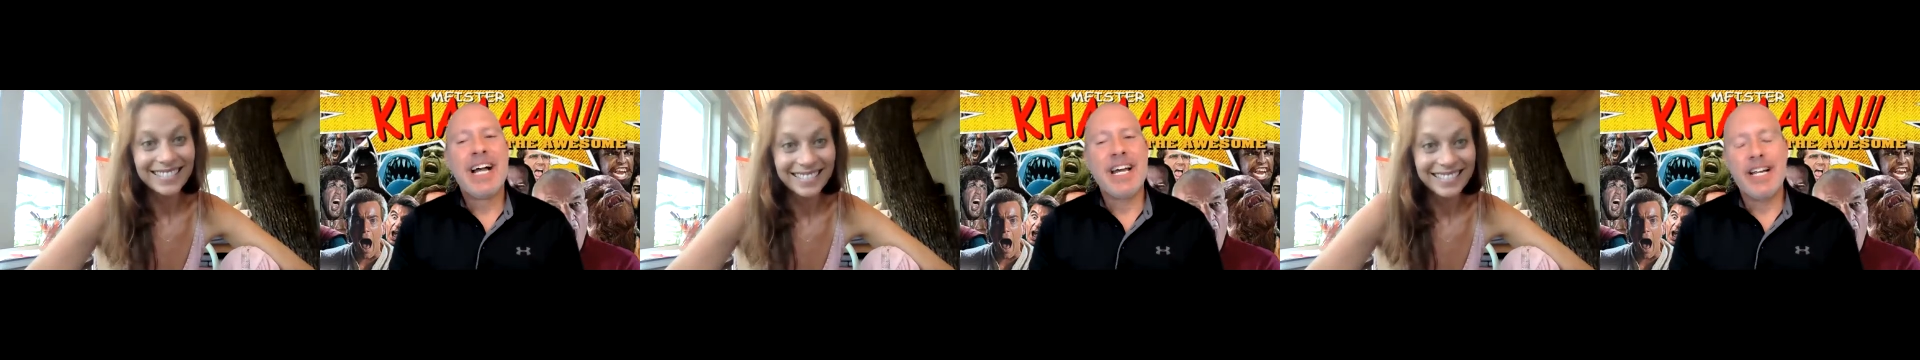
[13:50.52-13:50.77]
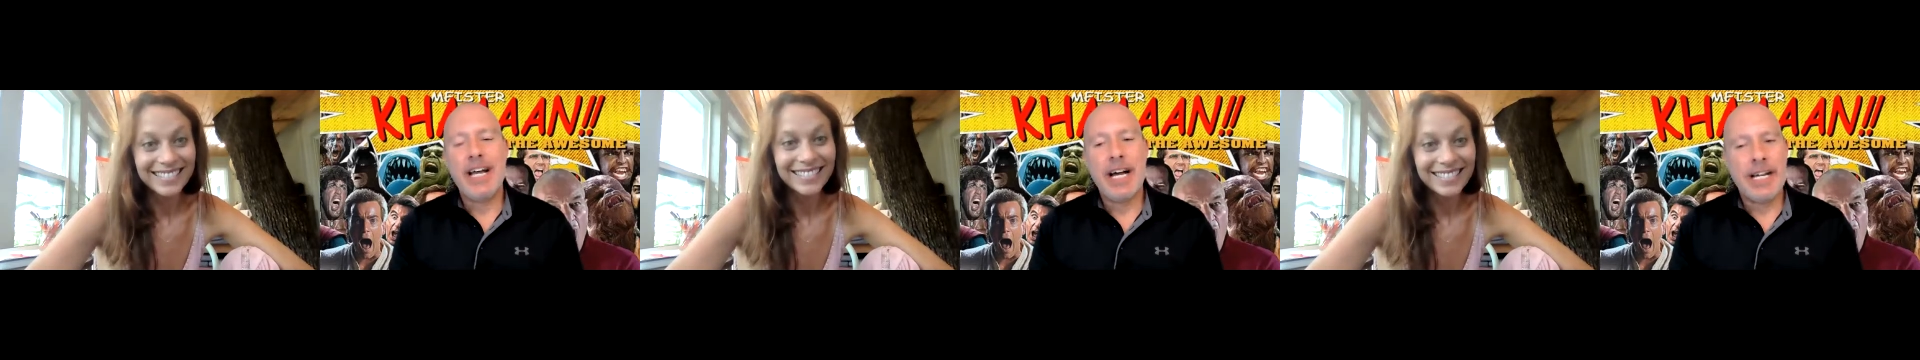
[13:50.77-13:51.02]
Speaker 1: I
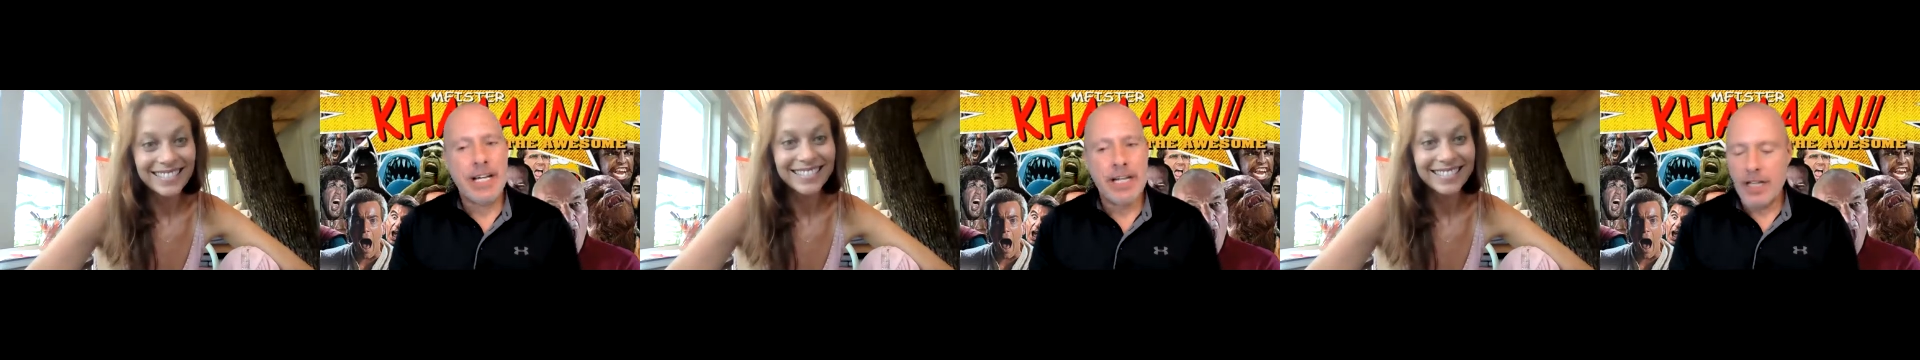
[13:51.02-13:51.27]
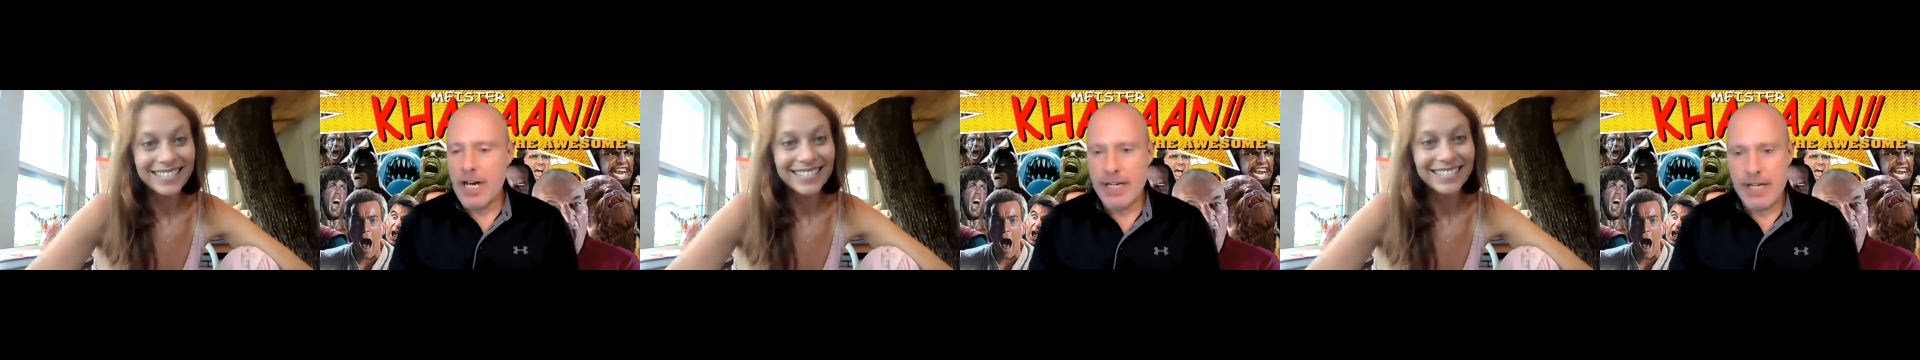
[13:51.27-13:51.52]
got I got
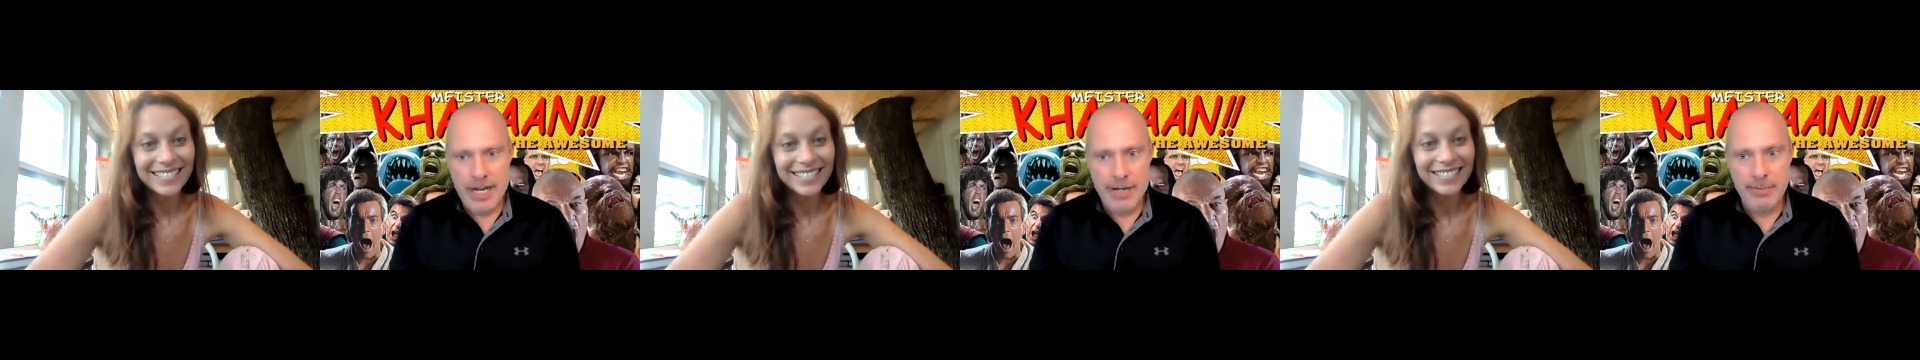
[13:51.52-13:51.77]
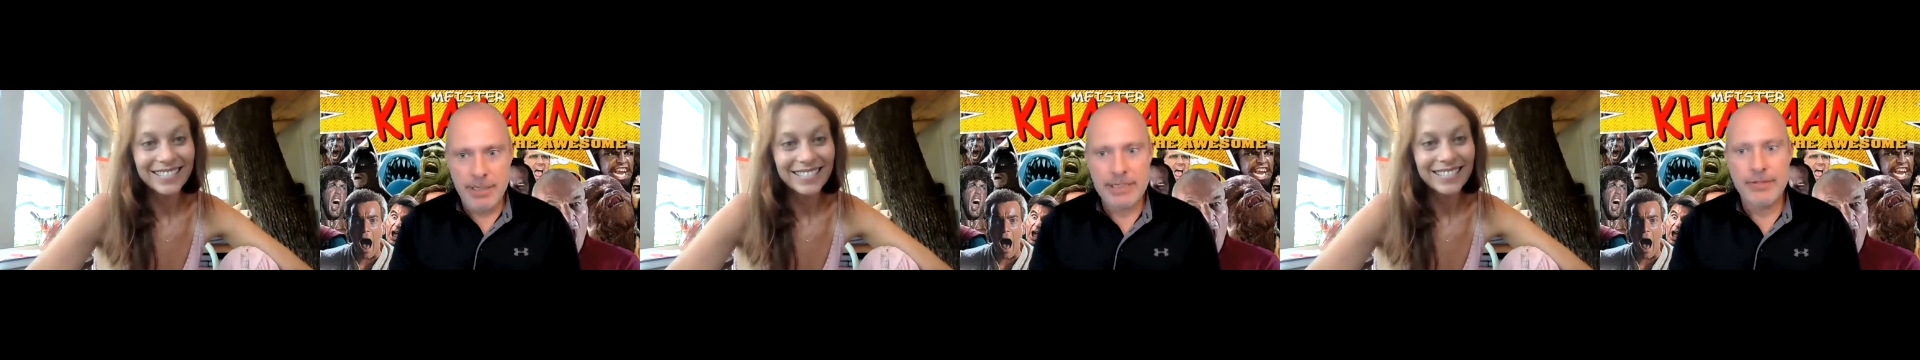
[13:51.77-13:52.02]
a lot of
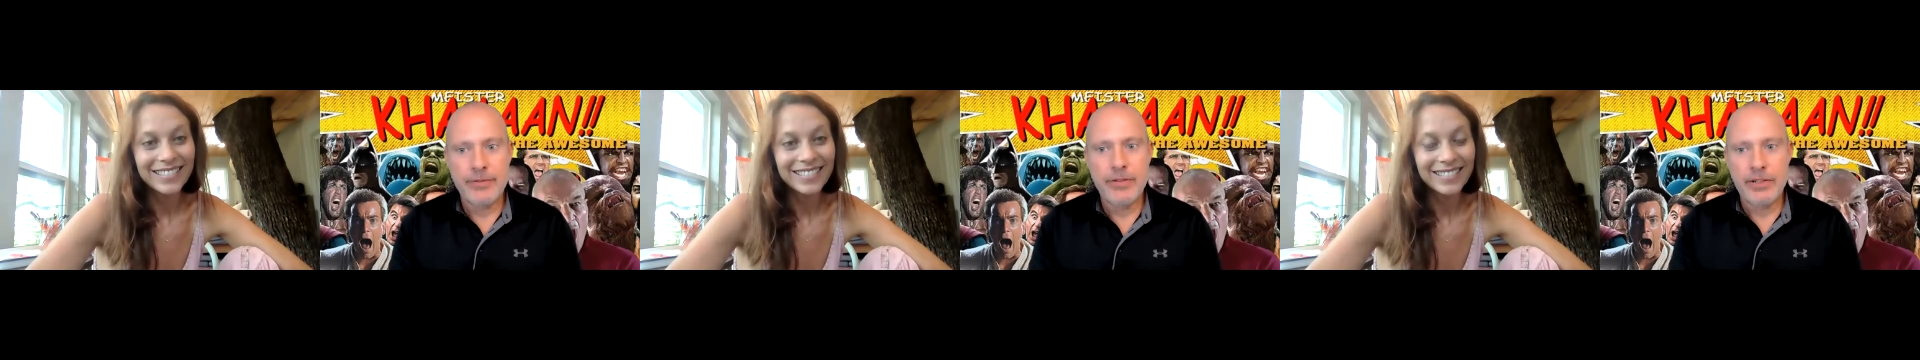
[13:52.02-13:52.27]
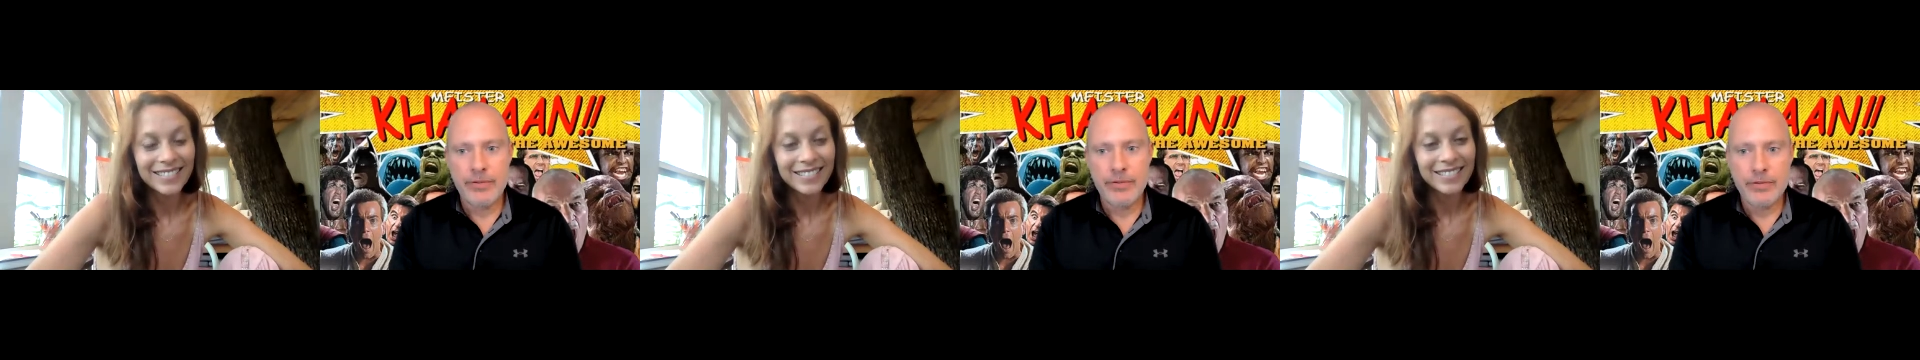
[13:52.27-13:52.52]
comments of,
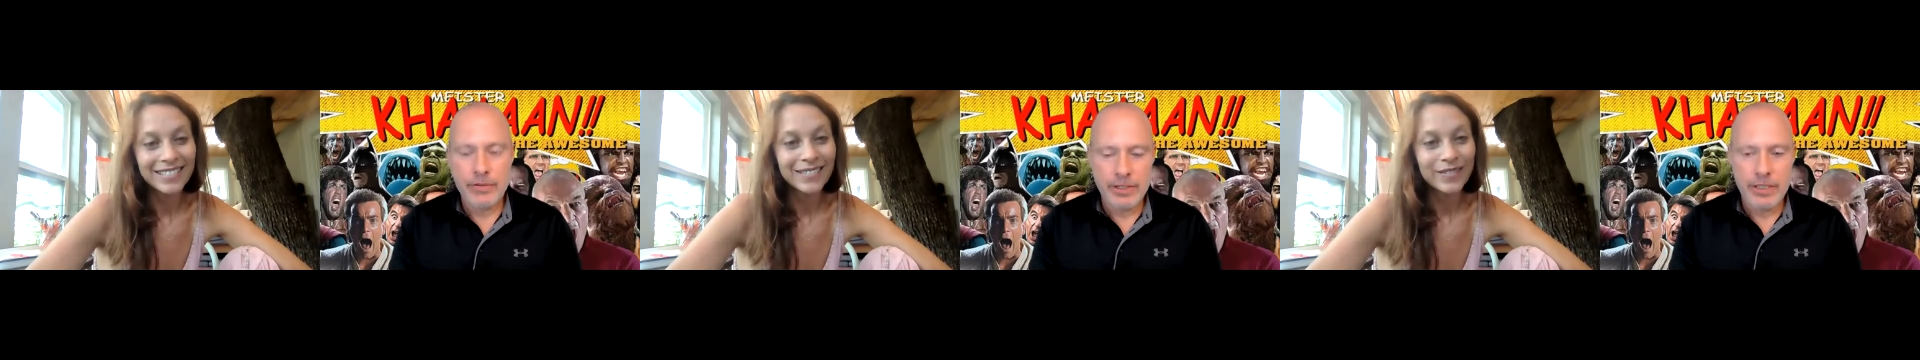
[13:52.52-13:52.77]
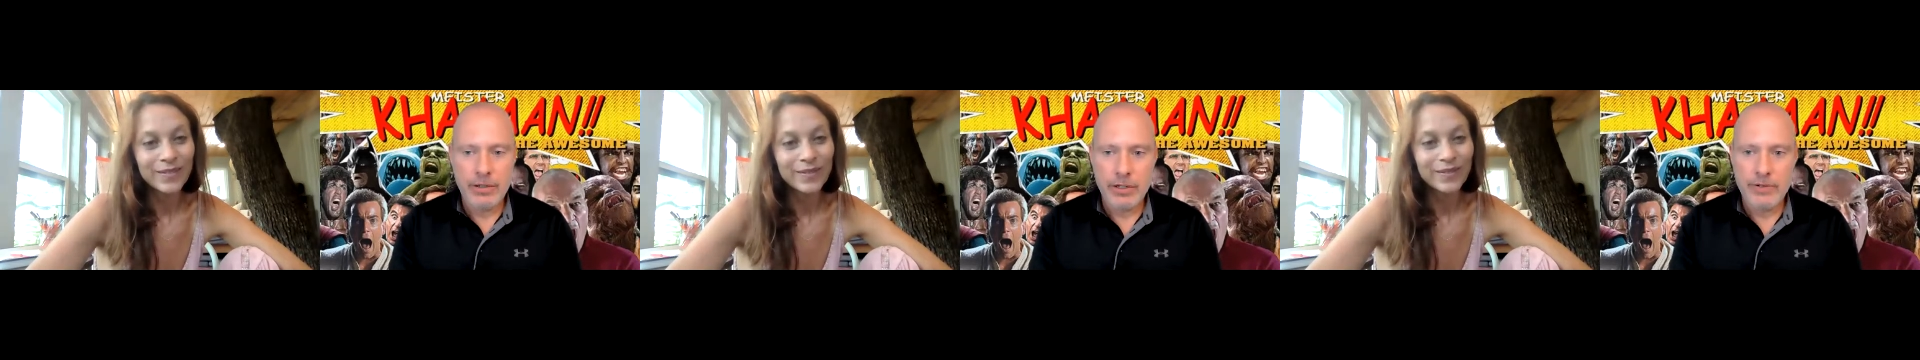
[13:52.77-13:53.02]
of
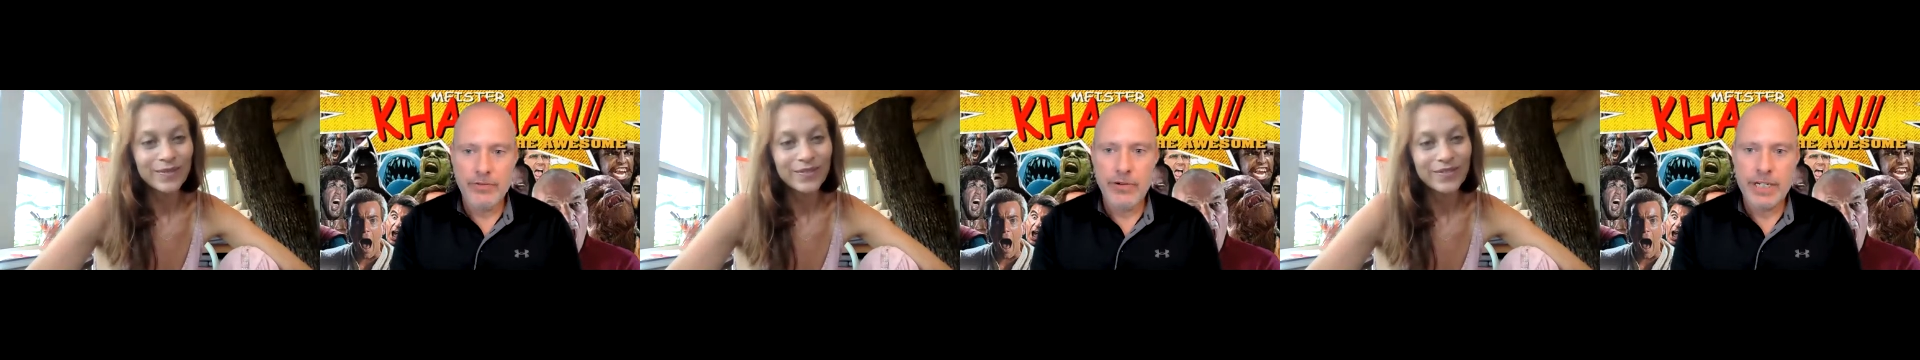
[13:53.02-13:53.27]
you know our